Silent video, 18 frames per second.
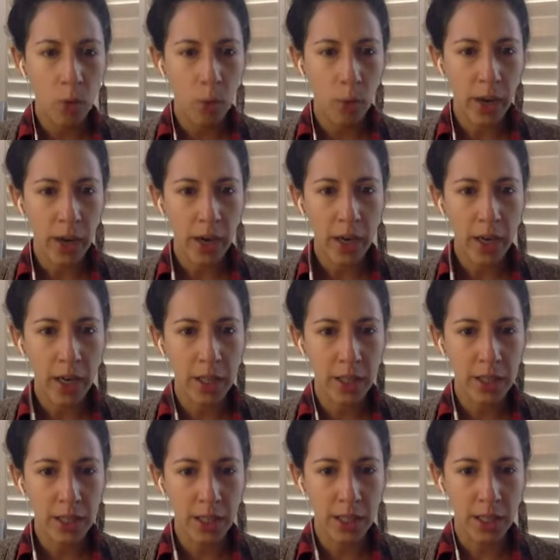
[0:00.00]
where
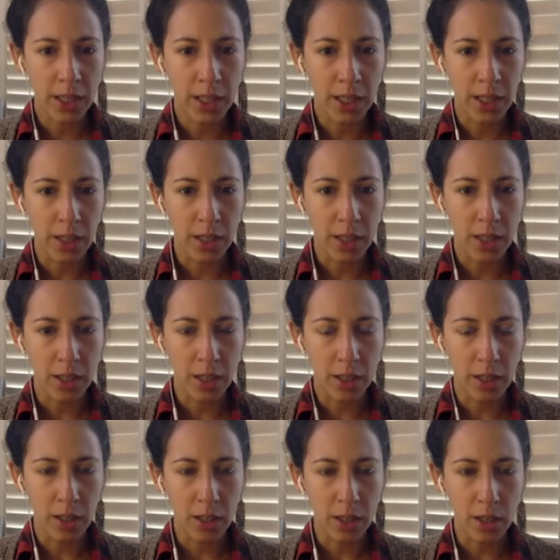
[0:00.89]
did
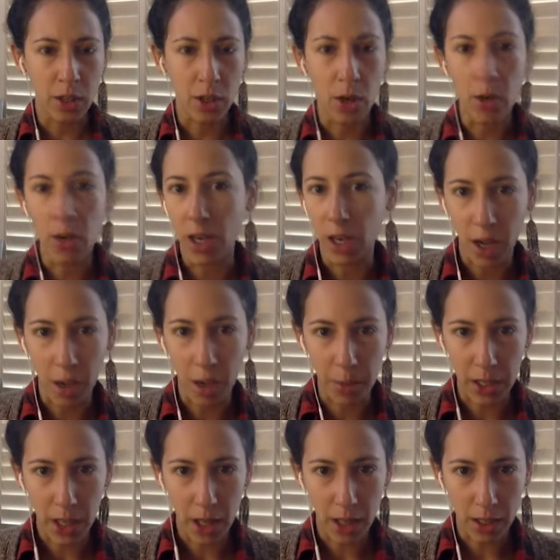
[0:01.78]
yoga come
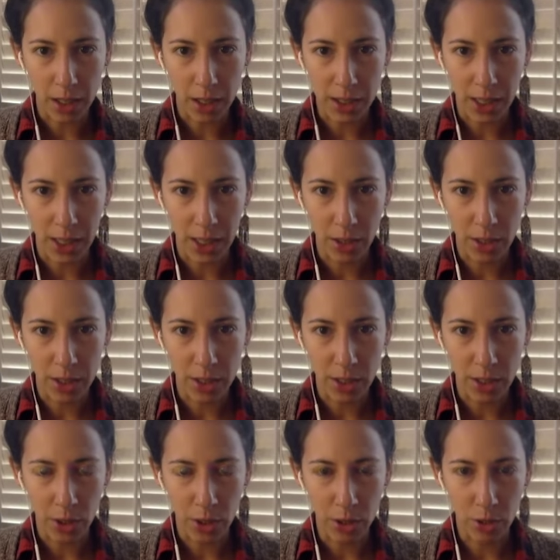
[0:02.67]
along? Because I know that's
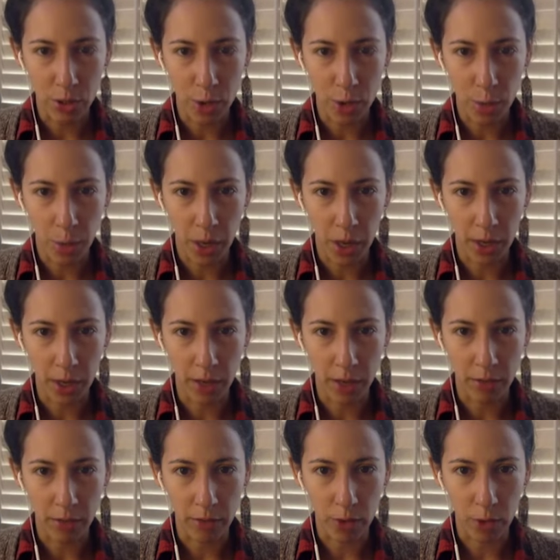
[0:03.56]
a huge part
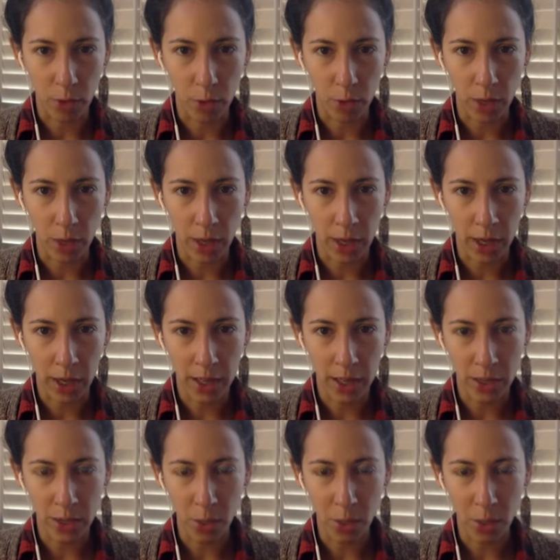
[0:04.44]
of your work.
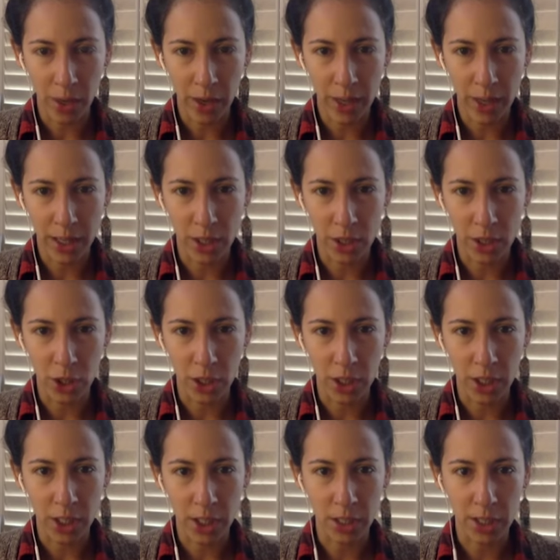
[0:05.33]
And so where in that
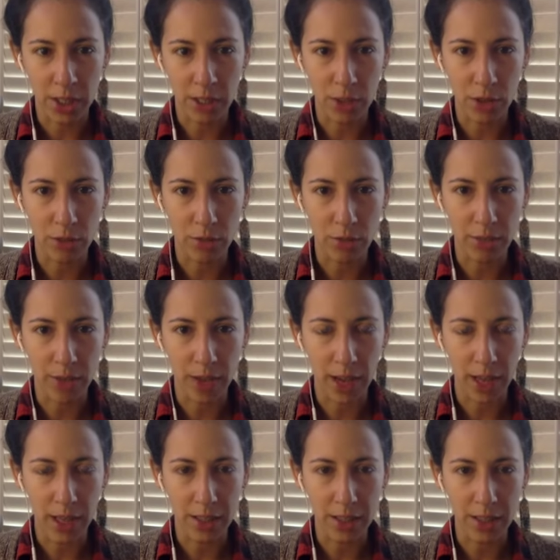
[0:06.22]
journey did you
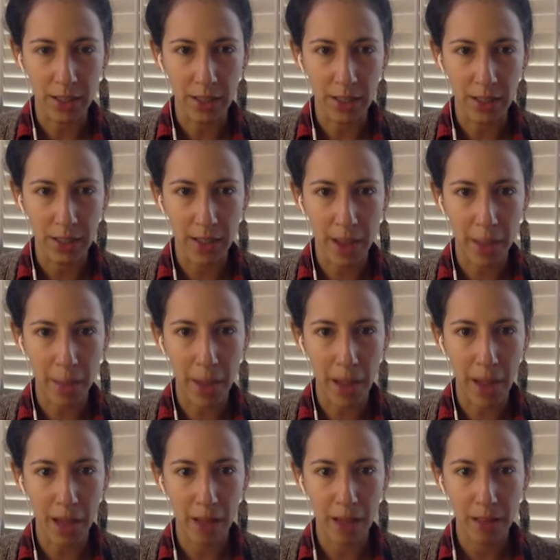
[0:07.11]
find that
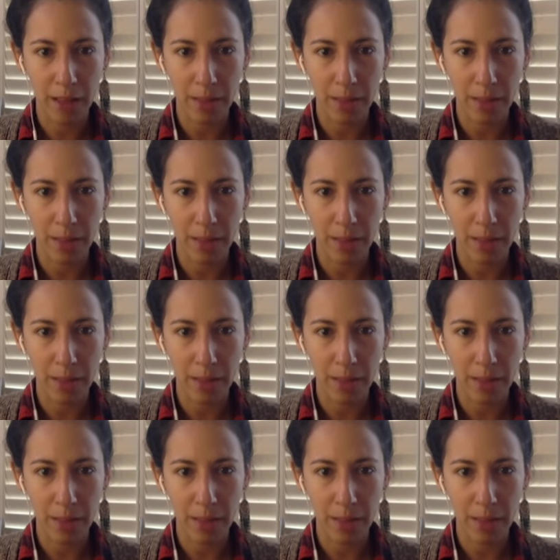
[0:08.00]
path?